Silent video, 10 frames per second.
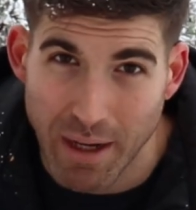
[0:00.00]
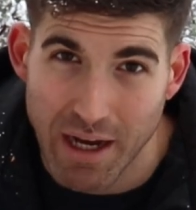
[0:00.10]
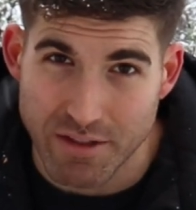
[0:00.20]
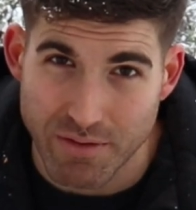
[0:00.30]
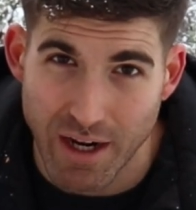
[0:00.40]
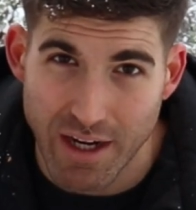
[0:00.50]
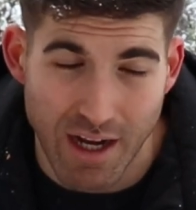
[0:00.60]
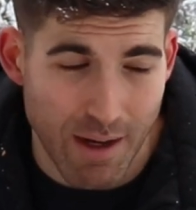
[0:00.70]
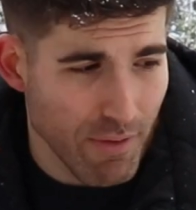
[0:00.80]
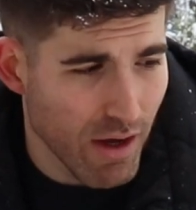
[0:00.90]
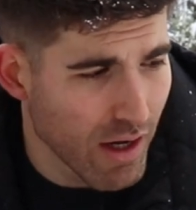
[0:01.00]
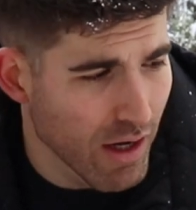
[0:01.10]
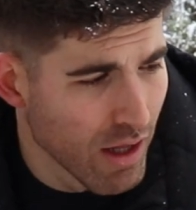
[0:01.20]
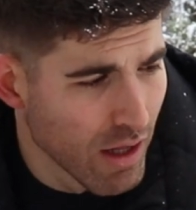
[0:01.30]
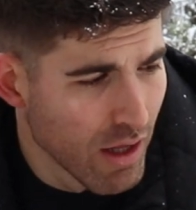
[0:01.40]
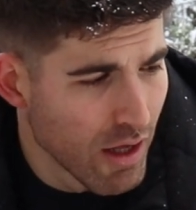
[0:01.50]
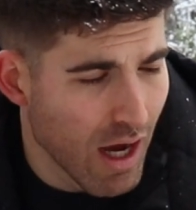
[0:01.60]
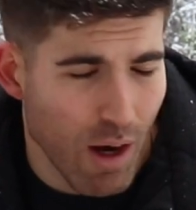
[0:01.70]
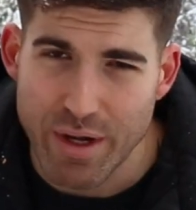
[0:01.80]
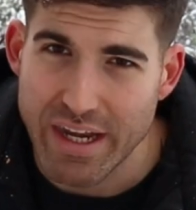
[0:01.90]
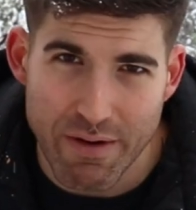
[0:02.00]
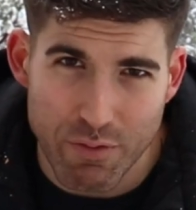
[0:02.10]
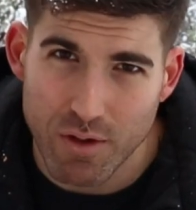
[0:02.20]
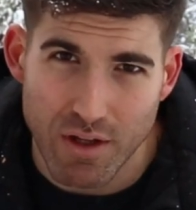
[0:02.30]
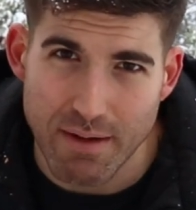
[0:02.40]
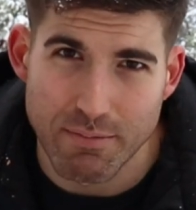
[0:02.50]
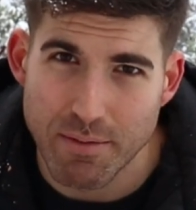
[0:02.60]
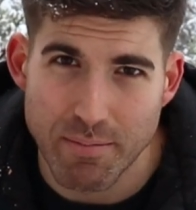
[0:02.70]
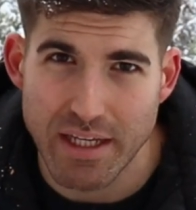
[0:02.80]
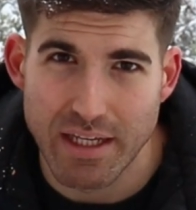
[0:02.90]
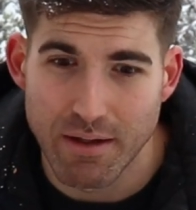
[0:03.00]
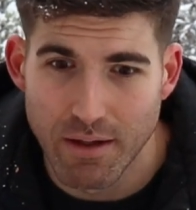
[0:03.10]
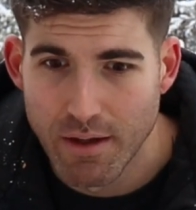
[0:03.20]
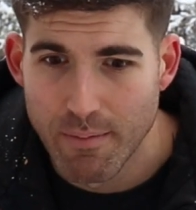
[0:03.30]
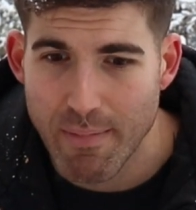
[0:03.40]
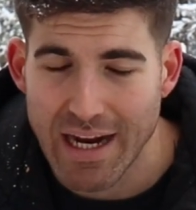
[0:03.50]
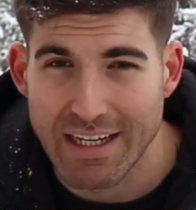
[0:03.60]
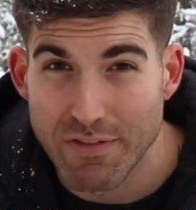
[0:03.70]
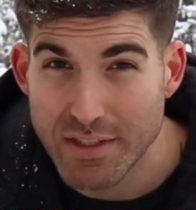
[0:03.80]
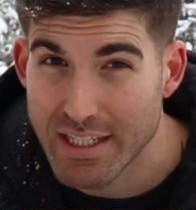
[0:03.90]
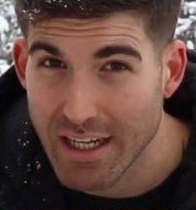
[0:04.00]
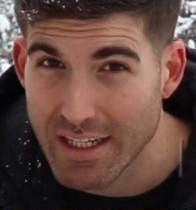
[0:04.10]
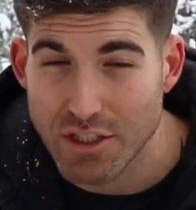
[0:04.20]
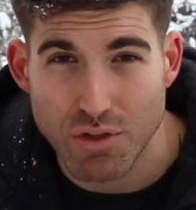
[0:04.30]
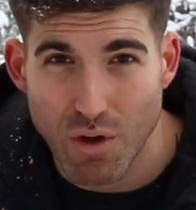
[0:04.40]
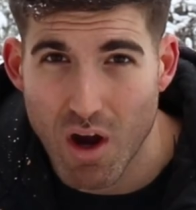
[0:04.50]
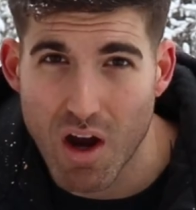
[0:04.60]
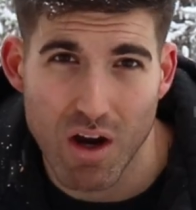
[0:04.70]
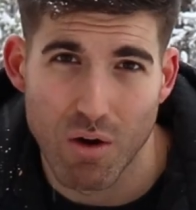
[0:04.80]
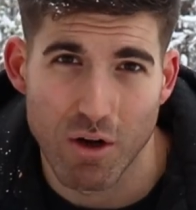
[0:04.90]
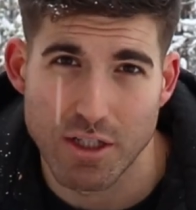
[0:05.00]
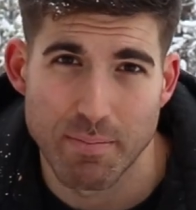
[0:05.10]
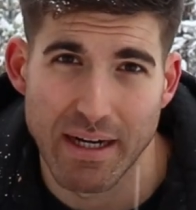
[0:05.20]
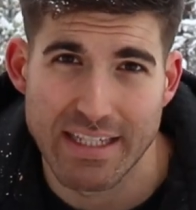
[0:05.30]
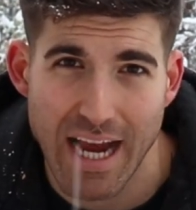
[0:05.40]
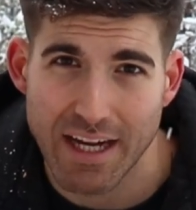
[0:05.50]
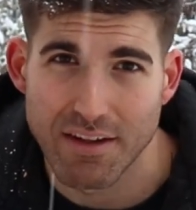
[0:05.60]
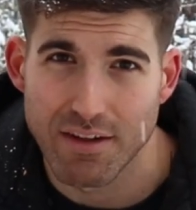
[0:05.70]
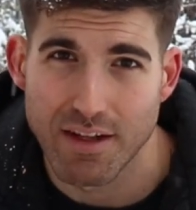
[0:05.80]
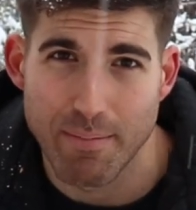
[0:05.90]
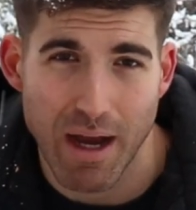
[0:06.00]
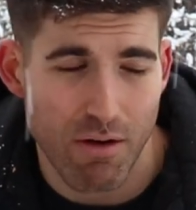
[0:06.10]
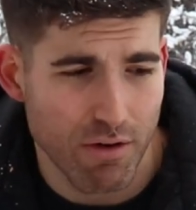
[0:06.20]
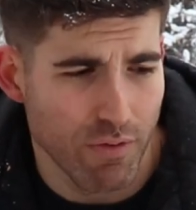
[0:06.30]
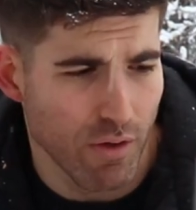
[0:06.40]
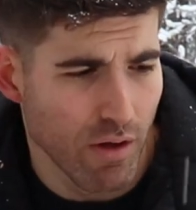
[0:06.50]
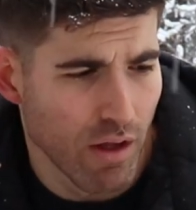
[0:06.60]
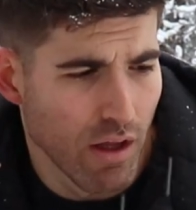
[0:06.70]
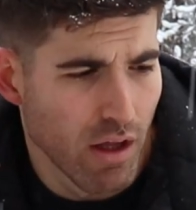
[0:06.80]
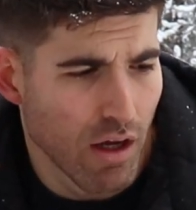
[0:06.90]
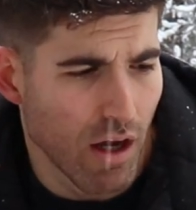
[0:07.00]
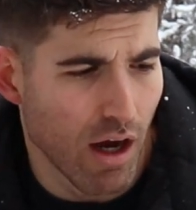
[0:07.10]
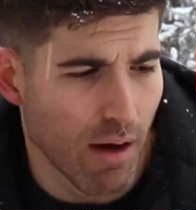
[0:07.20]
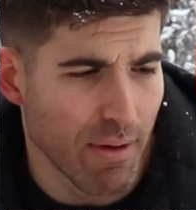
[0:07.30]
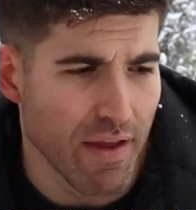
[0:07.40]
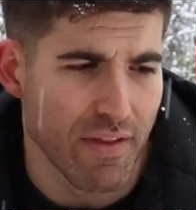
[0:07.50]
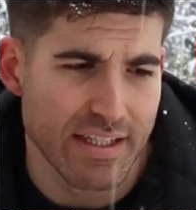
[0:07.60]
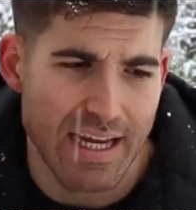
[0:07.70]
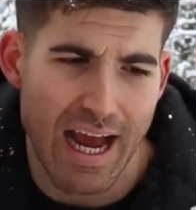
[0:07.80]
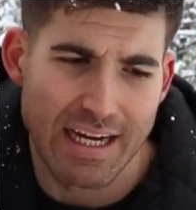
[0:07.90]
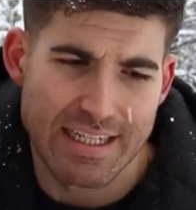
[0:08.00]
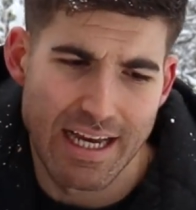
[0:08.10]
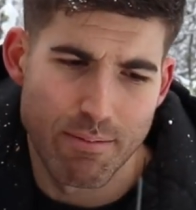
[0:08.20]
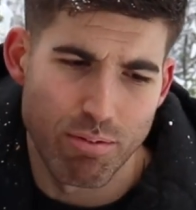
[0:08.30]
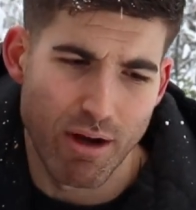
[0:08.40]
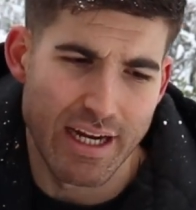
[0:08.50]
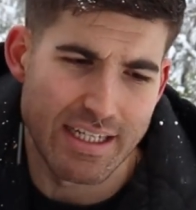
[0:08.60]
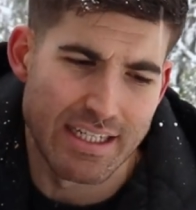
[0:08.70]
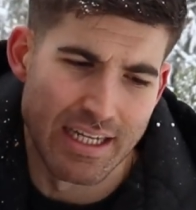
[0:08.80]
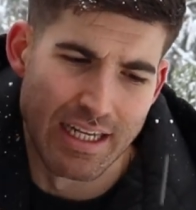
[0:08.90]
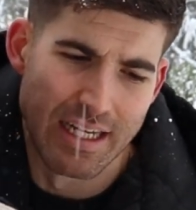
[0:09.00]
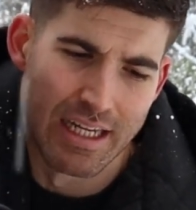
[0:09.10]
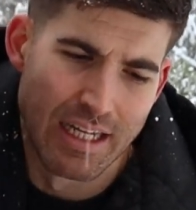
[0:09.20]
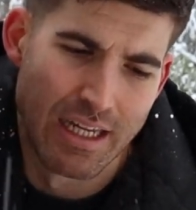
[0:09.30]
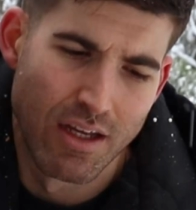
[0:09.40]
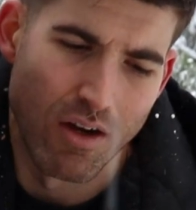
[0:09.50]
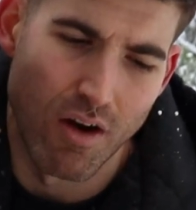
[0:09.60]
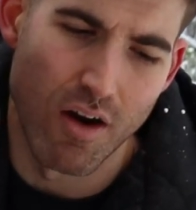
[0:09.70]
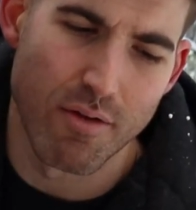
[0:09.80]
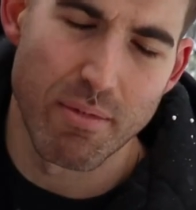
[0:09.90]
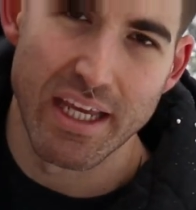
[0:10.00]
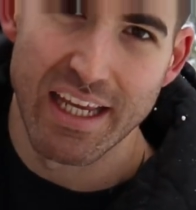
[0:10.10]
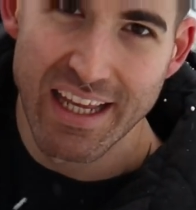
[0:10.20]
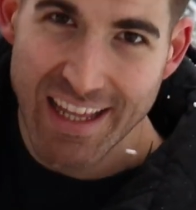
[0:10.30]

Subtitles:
pounds, right? I would never claim to be magnificently strong or spectacularly powerful. And this axe head breaks on me